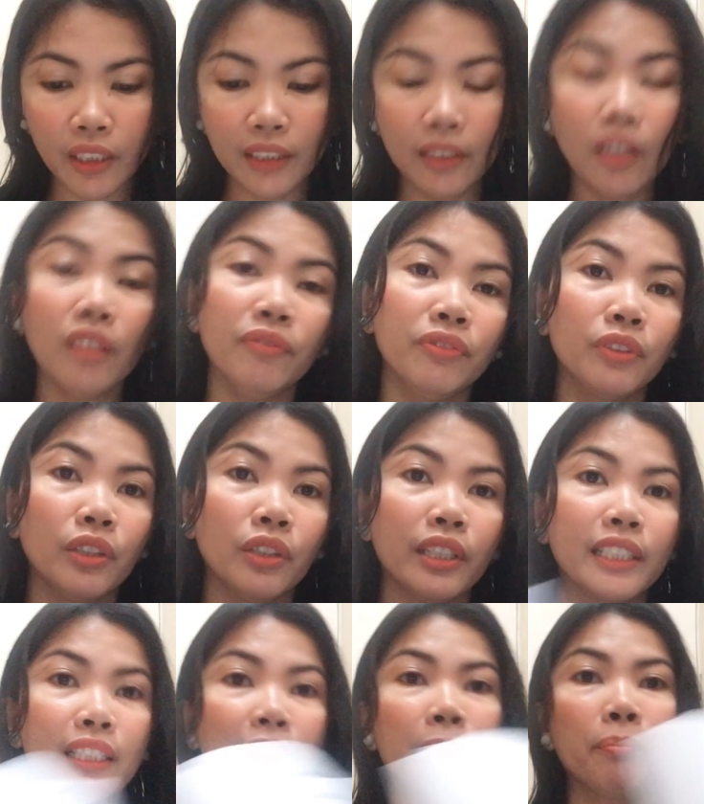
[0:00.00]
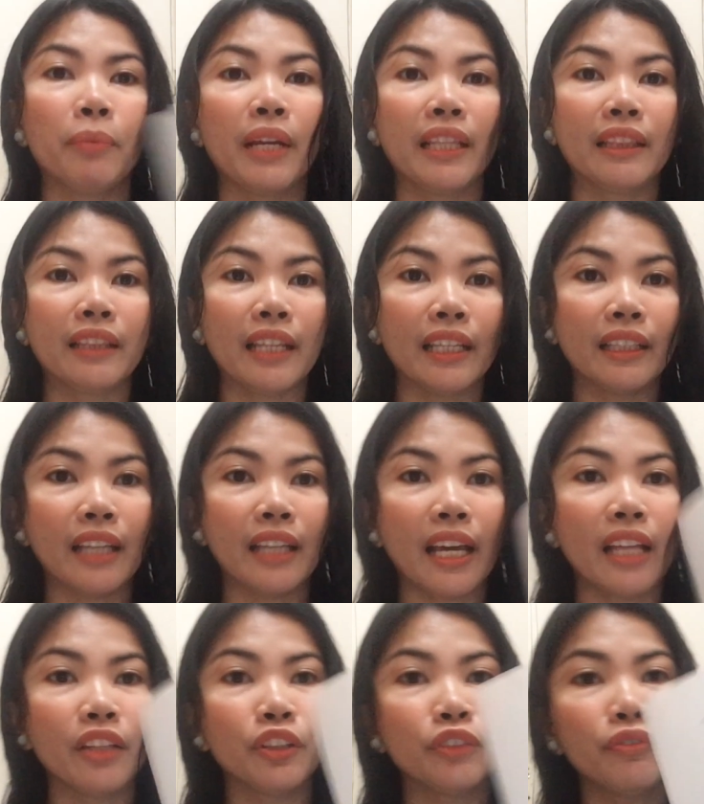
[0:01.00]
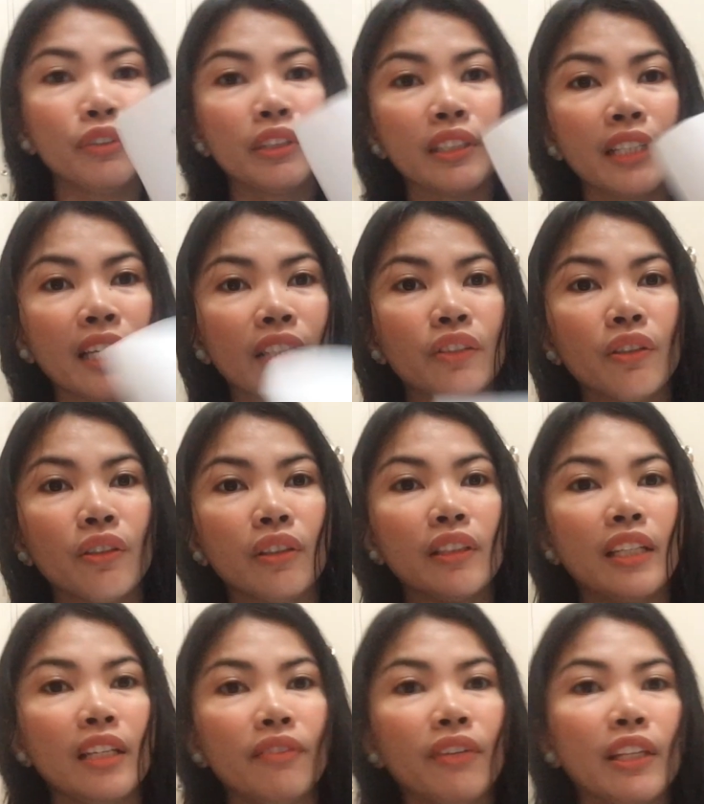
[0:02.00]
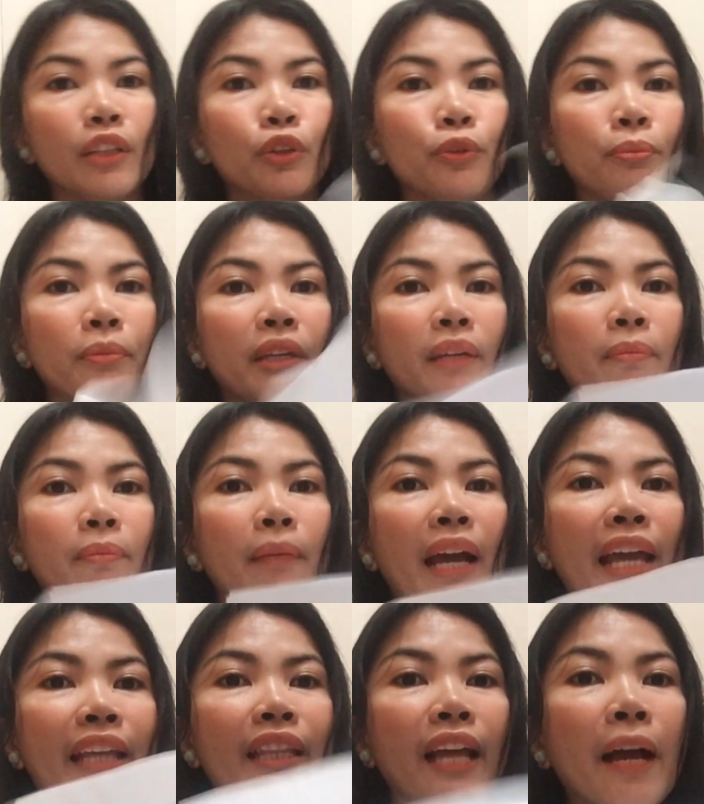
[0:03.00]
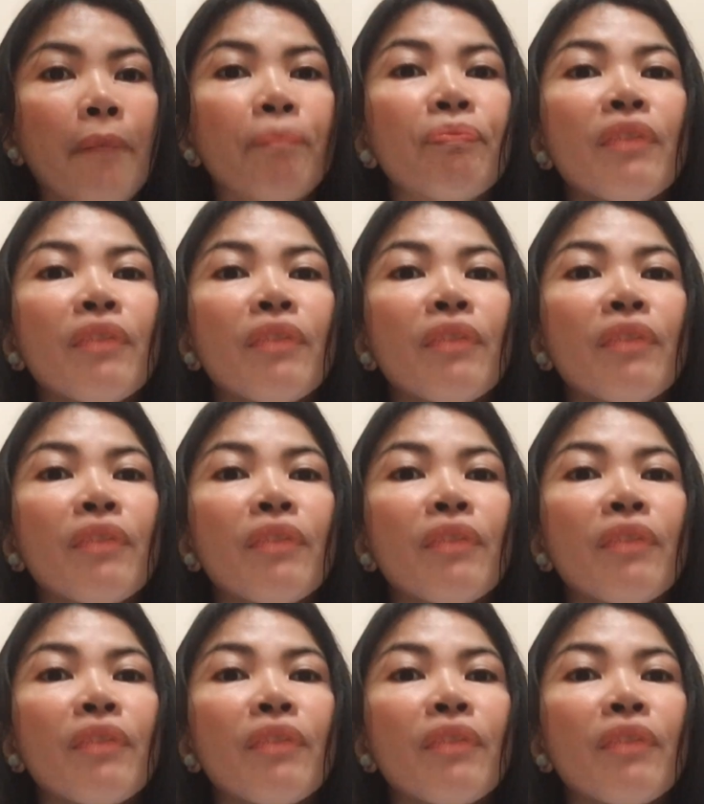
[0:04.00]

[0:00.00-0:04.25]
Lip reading: of course, I printed the interview schedule given to me by the